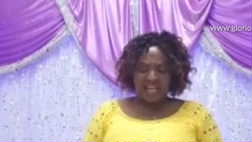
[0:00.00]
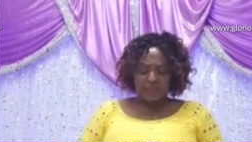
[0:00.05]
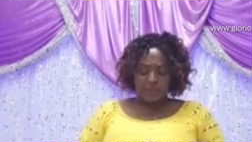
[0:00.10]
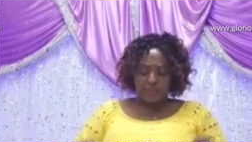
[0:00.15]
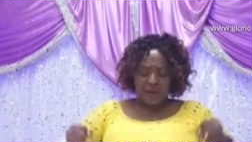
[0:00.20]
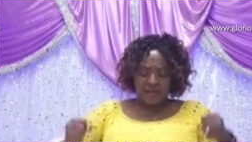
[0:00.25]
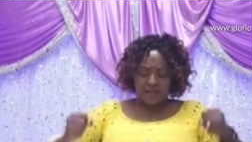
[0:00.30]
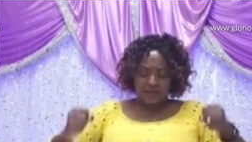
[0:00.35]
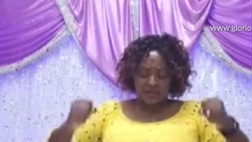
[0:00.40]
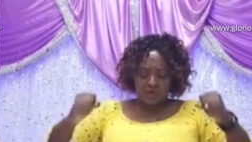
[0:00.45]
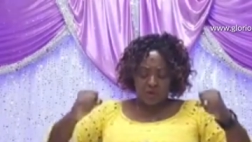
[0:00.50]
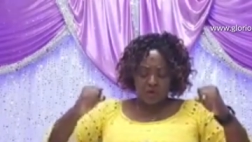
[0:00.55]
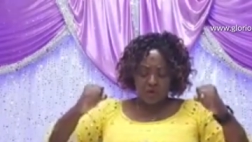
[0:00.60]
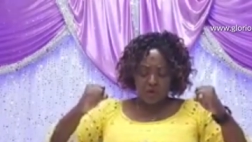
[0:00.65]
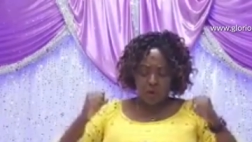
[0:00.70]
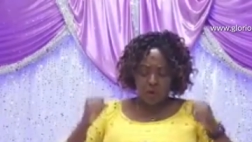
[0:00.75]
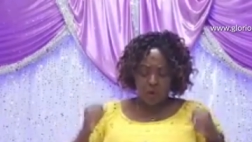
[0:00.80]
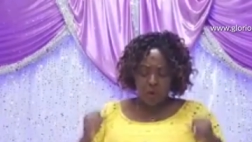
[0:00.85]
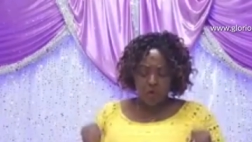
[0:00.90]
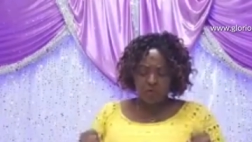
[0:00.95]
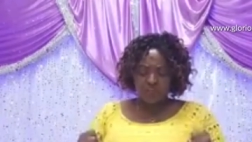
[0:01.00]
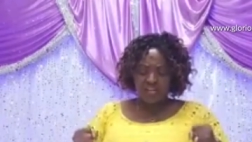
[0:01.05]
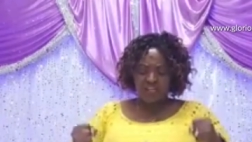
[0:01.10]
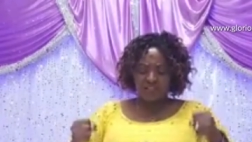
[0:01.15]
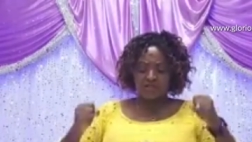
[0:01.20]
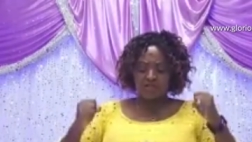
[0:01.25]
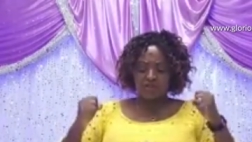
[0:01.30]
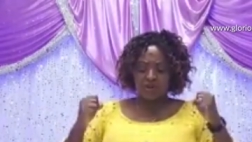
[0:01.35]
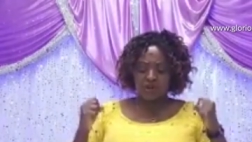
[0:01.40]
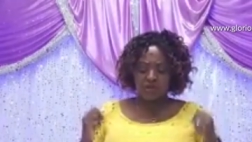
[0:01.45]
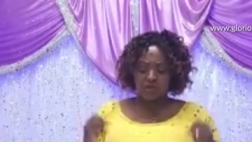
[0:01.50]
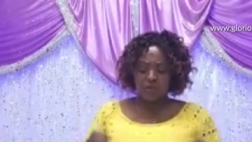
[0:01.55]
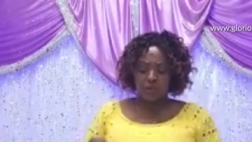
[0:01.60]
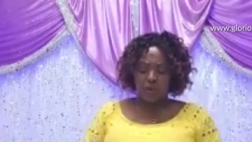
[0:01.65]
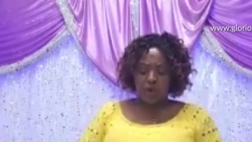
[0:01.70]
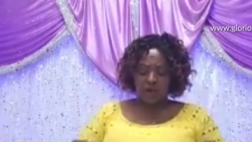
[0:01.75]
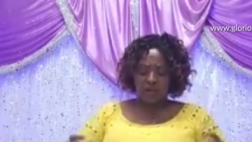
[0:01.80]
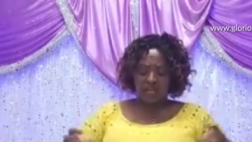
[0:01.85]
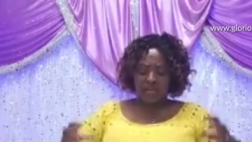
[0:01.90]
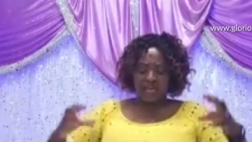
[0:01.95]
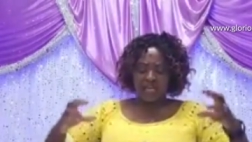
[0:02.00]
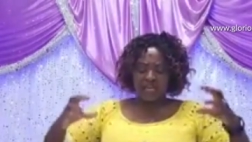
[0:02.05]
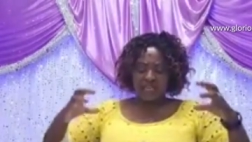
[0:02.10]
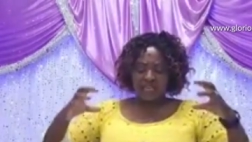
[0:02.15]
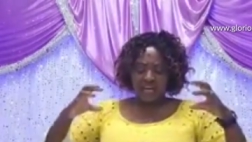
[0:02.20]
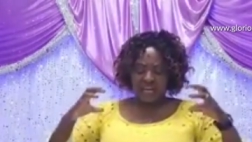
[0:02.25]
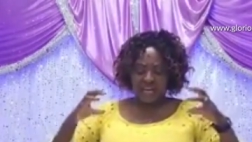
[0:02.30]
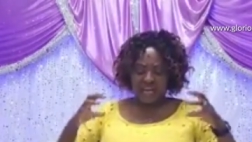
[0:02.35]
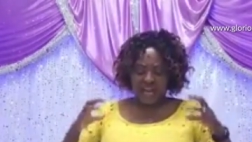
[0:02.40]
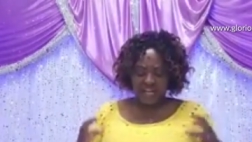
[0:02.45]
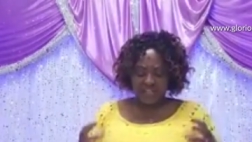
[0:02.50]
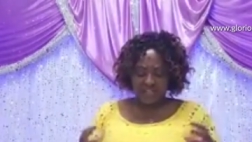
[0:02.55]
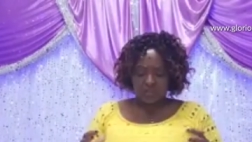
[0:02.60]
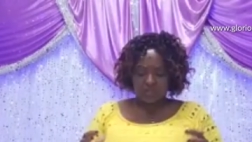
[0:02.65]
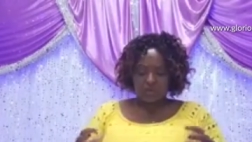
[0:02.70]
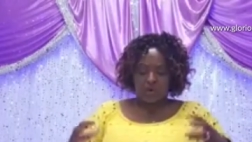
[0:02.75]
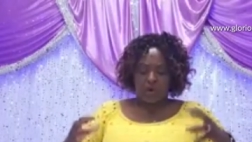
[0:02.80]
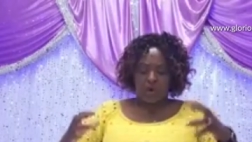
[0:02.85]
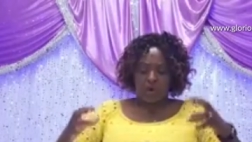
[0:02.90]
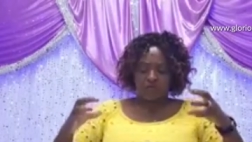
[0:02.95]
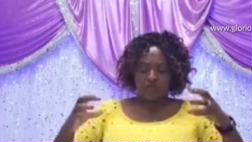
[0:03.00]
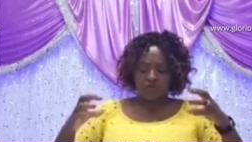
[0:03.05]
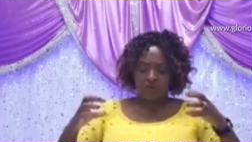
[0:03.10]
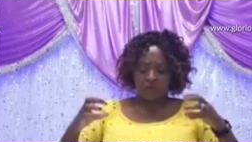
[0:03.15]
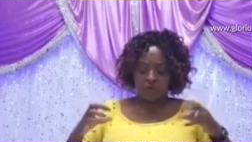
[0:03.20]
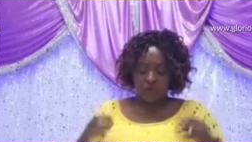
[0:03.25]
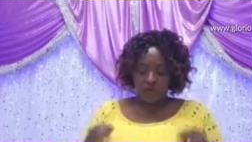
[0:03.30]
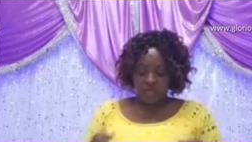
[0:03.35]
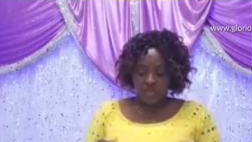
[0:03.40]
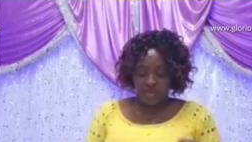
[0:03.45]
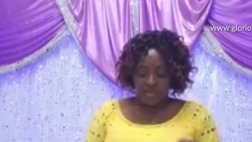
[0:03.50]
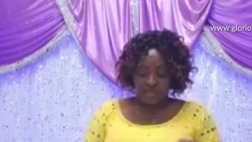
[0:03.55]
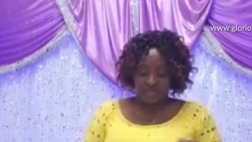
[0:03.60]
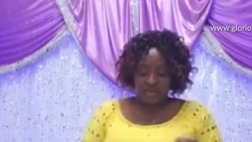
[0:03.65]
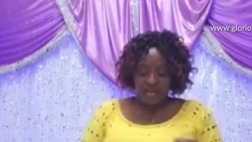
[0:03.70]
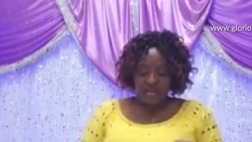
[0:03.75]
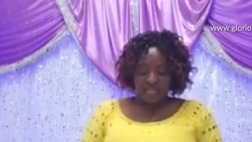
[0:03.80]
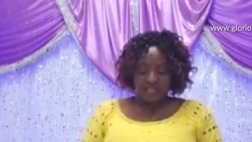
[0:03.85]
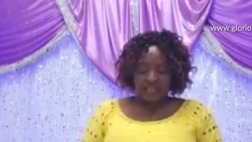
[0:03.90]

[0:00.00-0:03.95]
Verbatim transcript: That person who does not walk in the counsel of the wicked.